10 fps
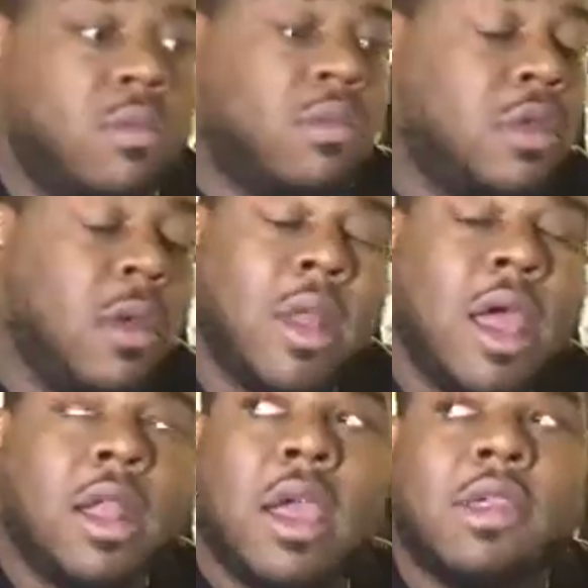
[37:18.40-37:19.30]
Something
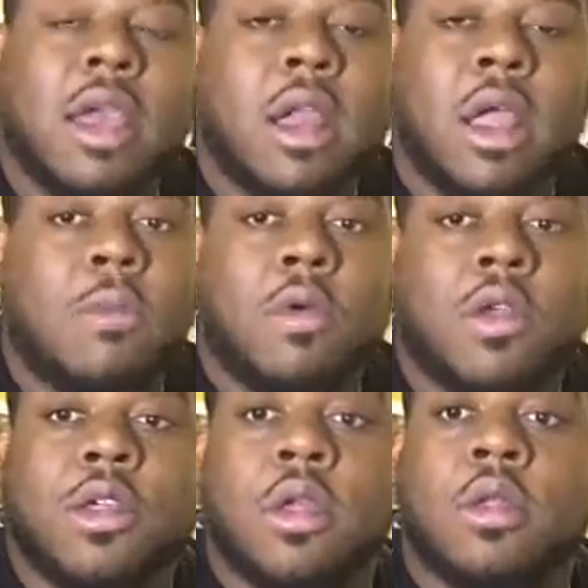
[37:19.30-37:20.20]
like that. Shawty ain't
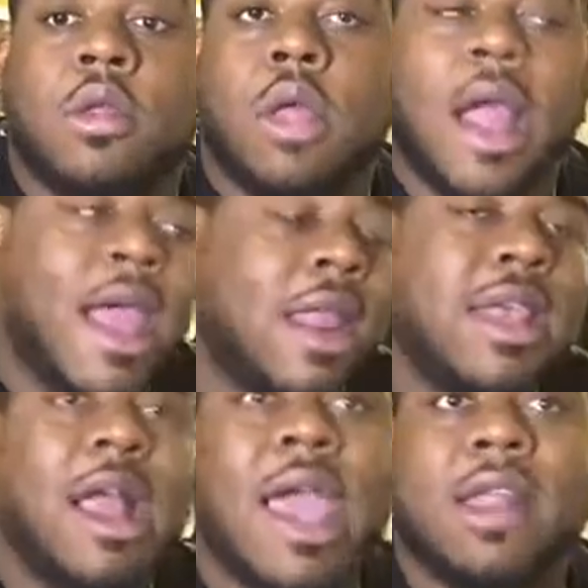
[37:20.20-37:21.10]
bullshit. I
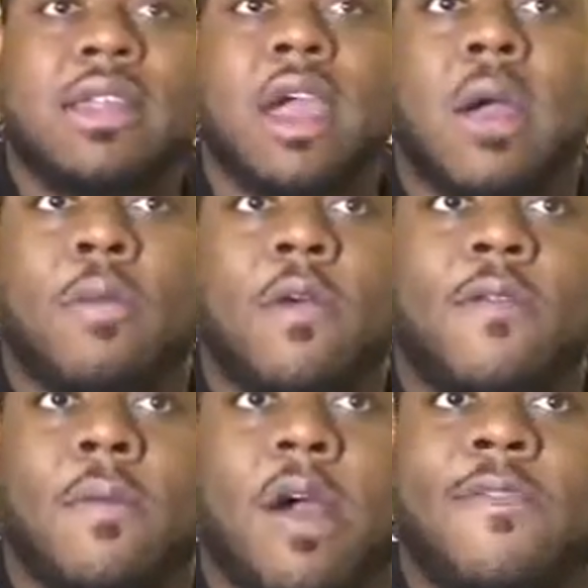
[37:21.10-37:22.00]
gotta check out Pro
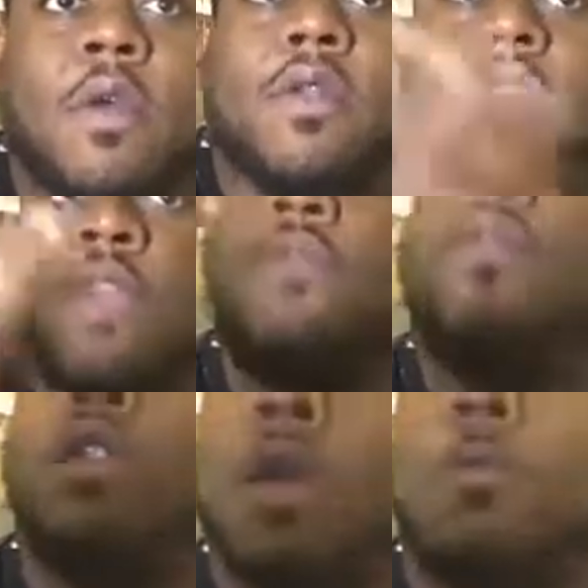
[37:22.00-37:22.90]
Football Focus to give you a
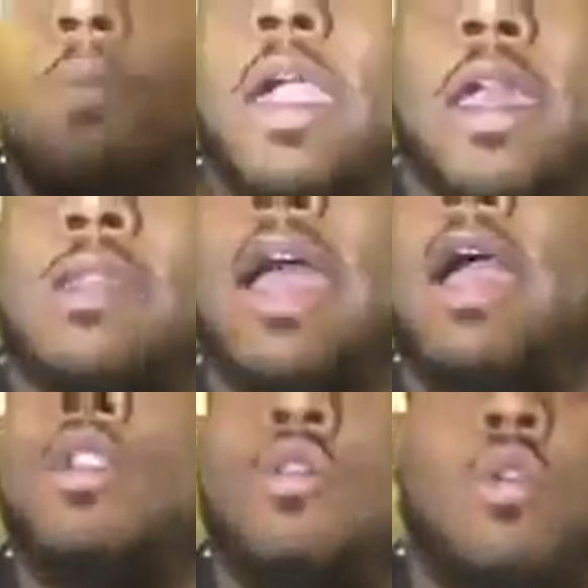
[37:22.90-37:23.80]
number back. That's how I
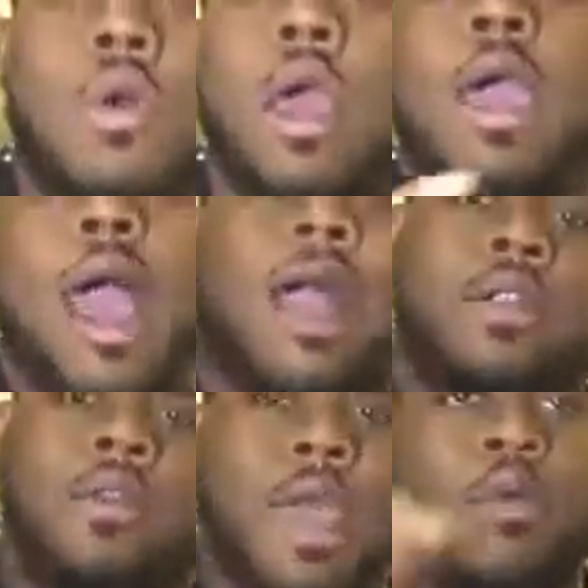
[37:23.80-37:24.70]
do on. I
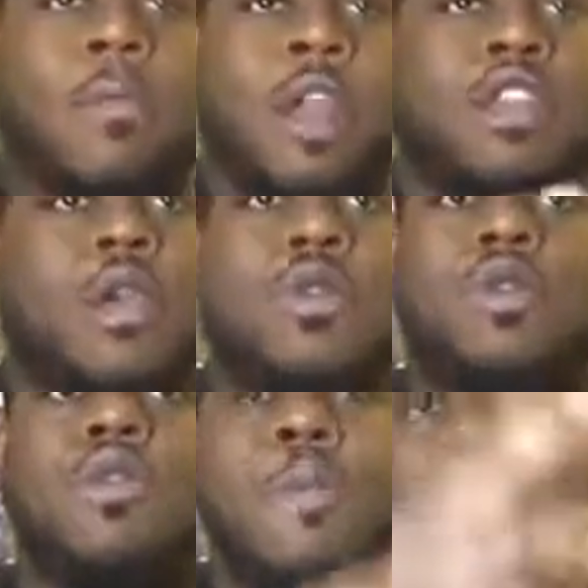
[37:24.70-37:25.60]
do that with my show
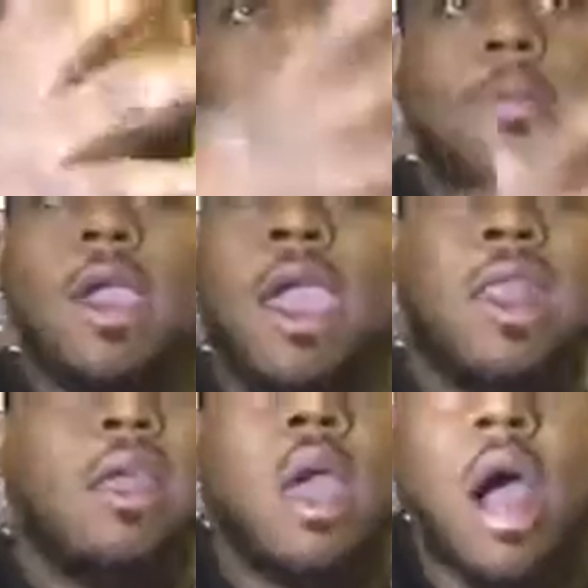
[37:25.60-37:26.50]
too. People give me
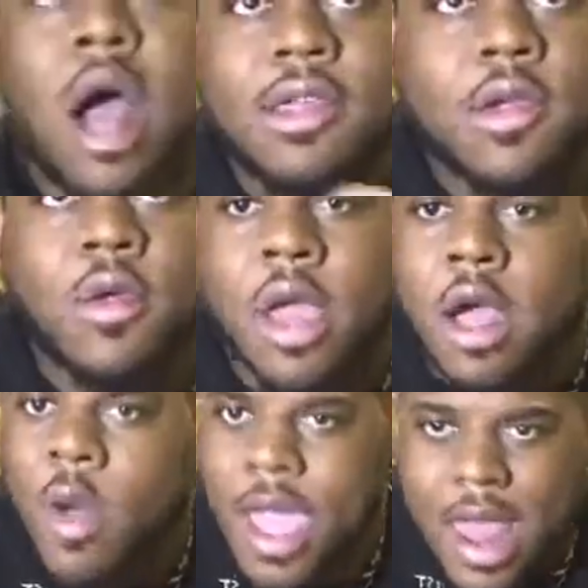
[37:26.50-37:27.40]
also y'all
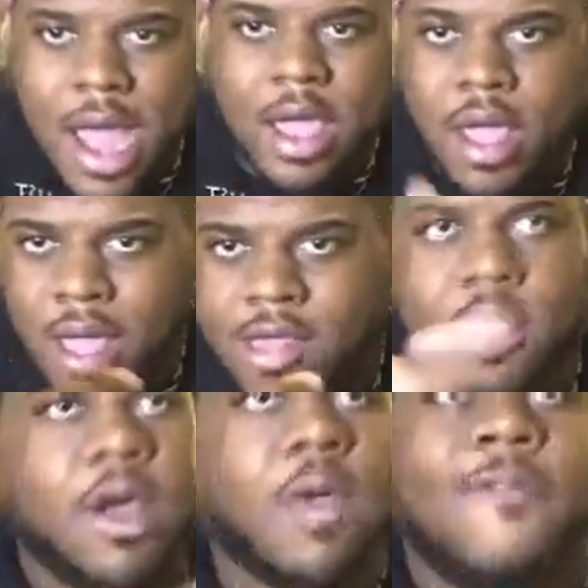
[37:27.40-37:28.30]
while y'all out here,
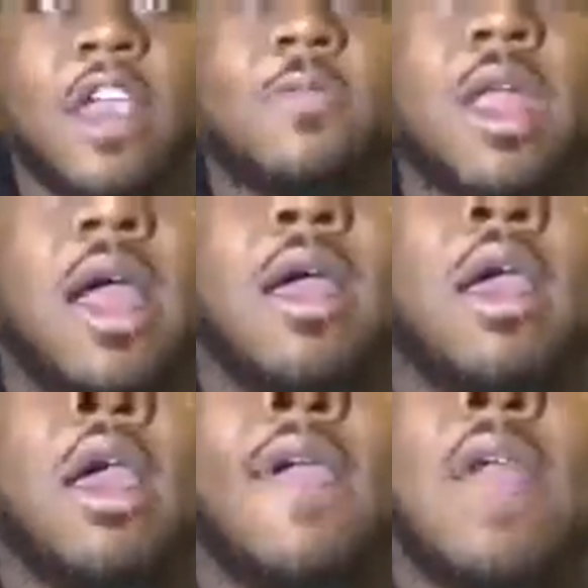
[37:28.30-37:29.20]
Instagram, Facebook Live.
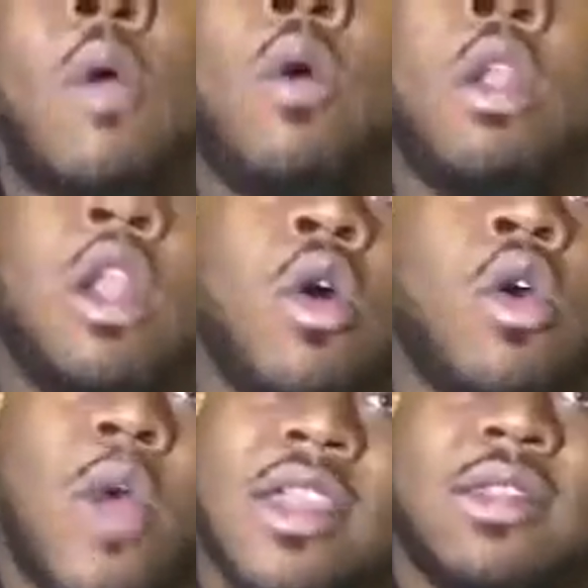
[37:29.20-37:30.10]
If y'all want to know
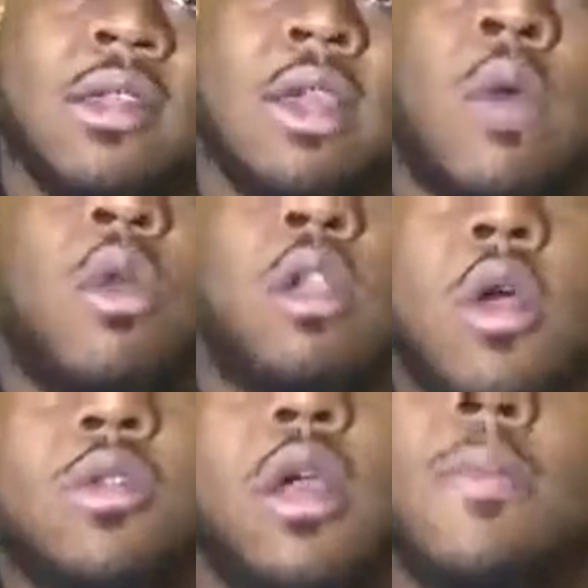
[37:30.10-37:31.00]
questions, y'all want to know
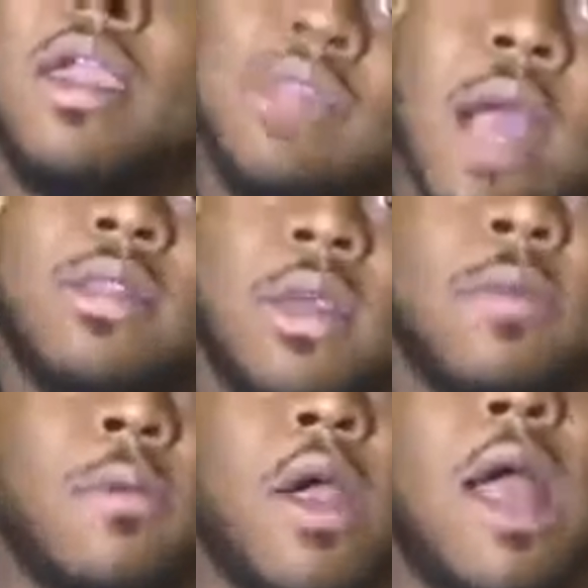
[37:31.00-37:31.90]
something, man, talk to me,
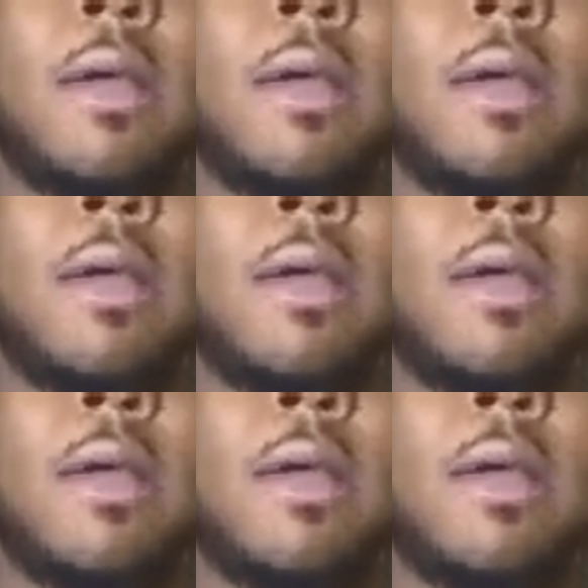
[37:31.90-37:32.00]
bro. I